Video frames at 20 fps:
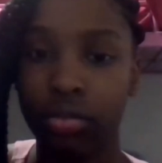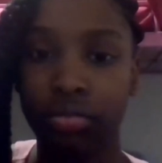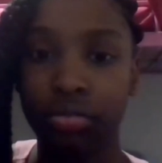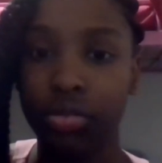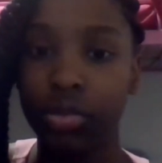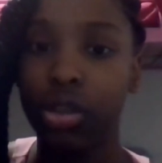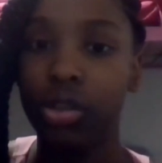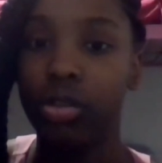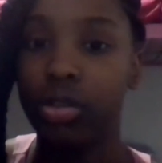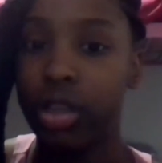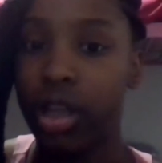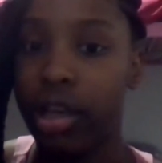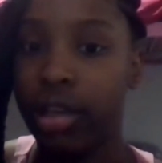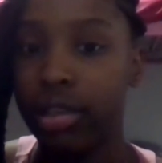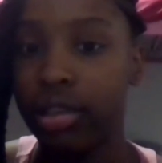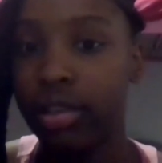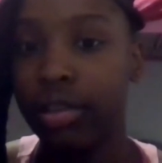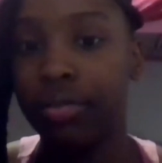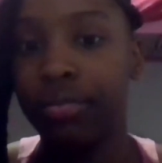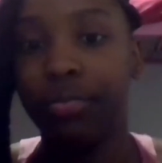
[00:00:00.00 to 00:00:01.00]
It was
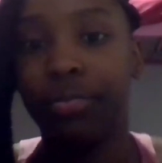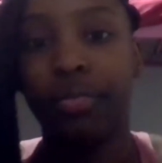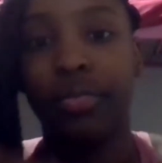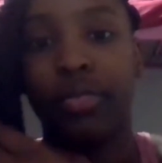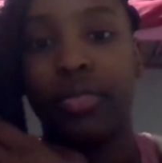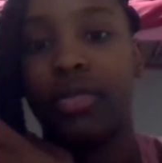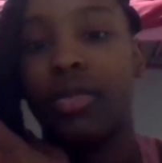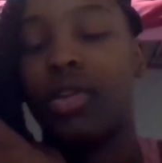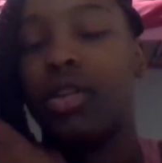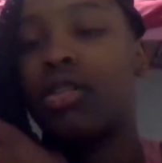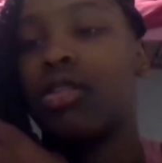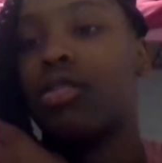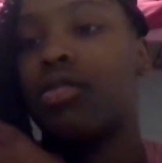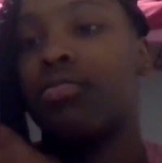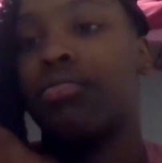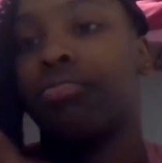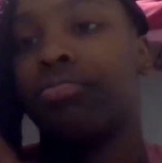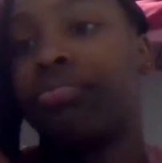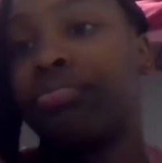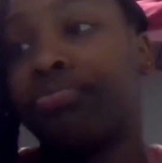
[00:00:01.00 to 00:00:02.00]
nasty.
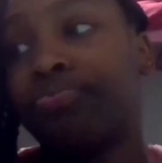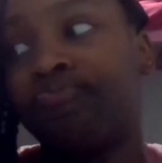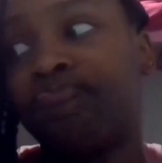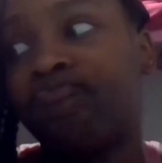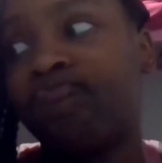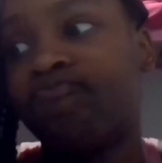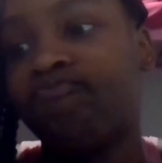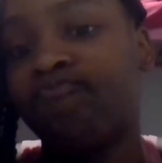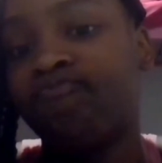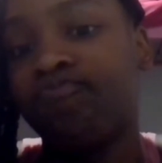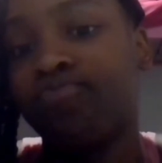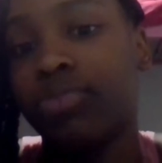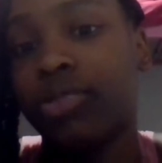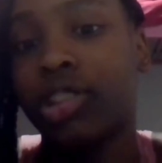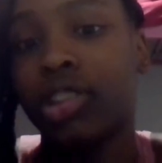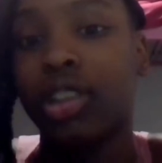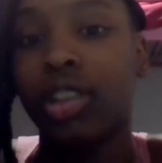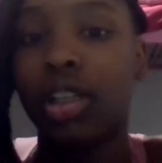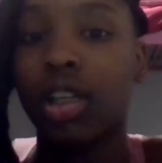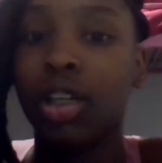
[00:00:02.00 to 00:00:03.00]
Um,
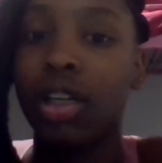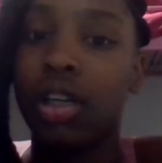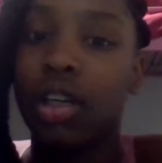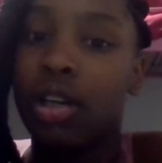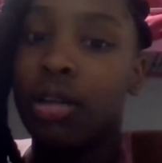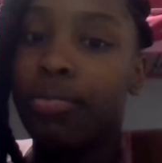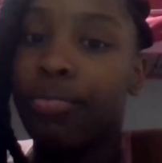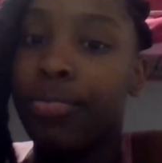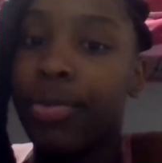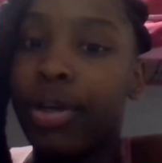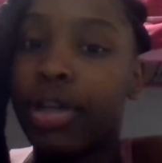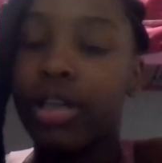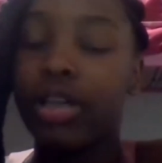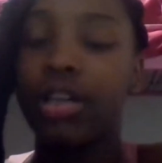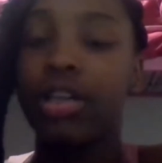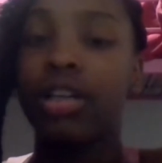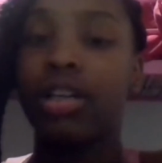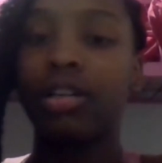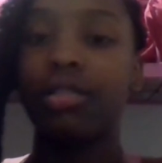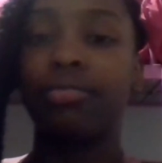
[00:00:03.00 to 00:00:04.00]
but
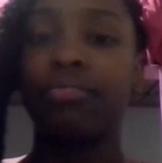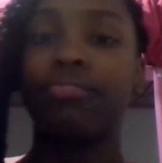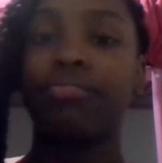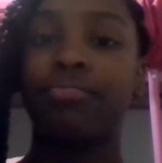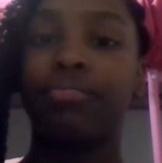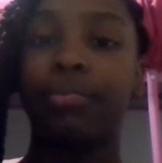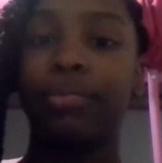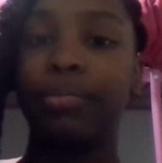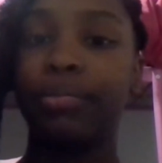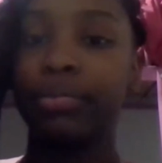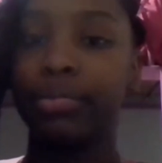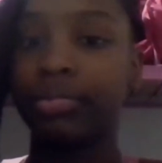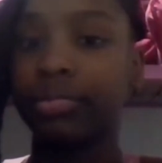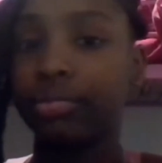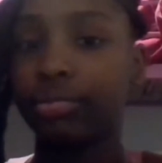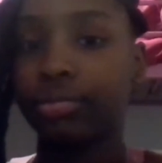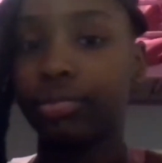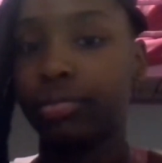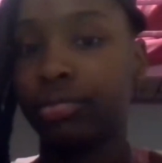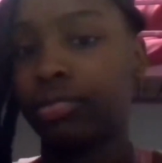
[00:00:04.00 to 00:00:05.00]
um,
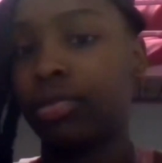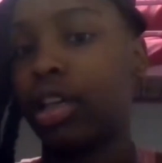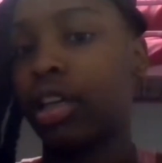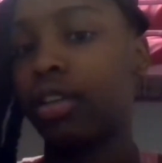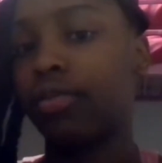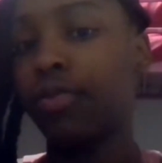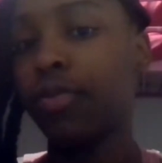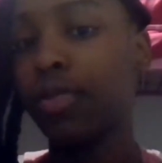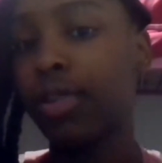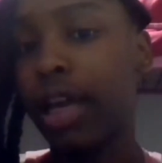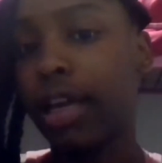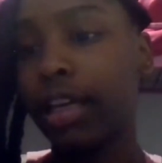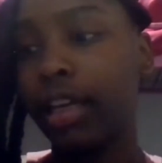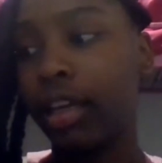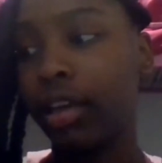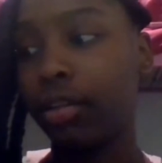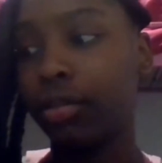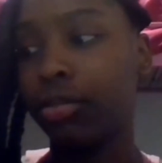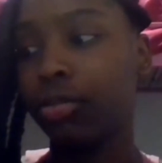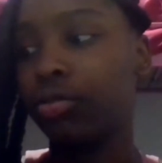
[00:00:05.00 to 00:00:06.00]
like if you like
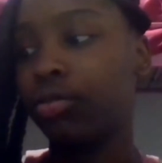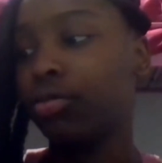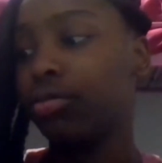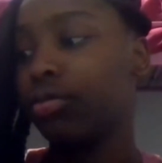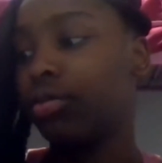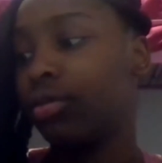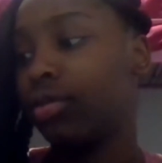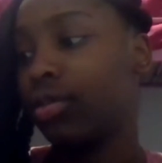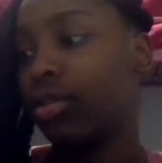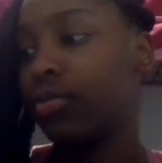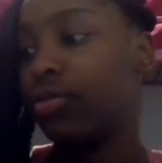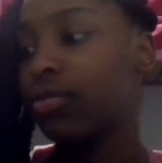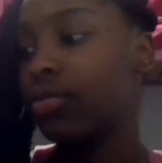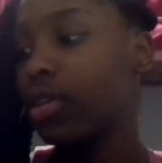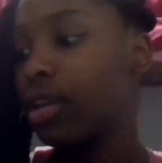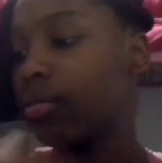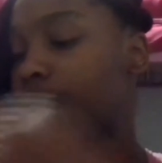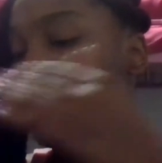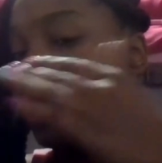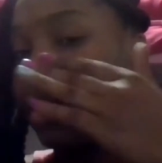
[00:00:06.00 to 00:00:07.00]
it, you if you
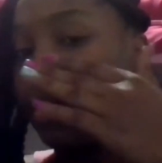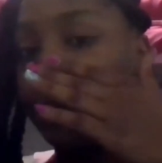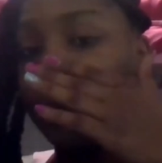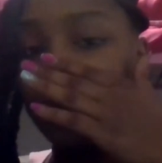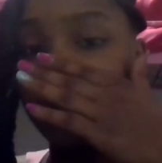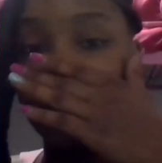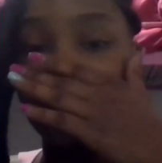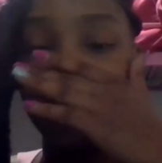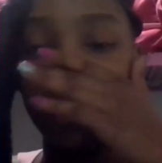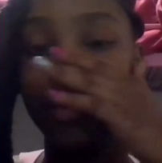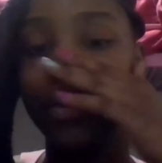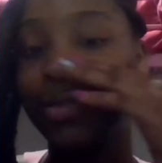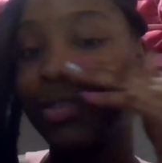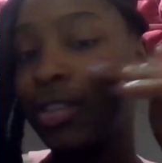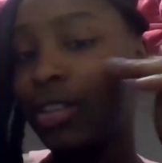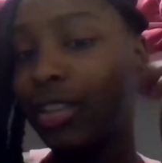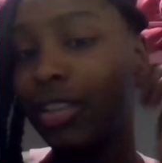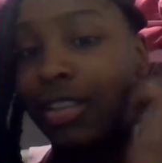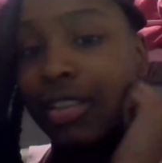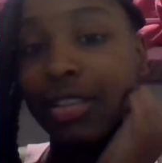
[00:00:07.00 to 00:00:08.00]
like BLT
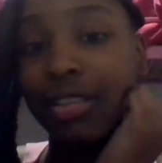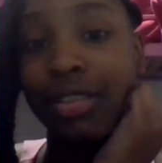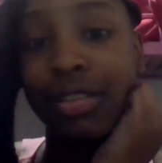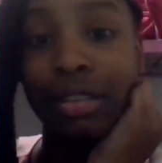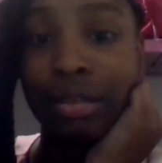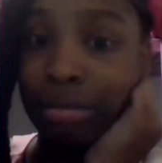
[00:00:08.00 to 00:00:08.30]
sandwiches,